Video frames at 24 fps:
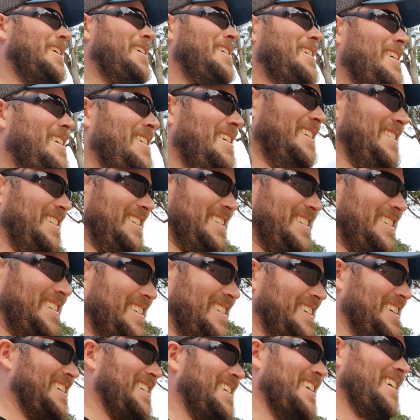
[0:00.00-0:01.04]

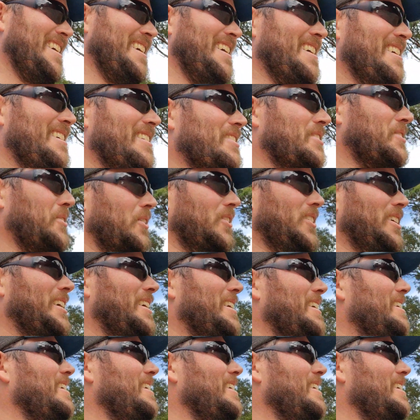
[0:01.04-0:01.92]
It's sort of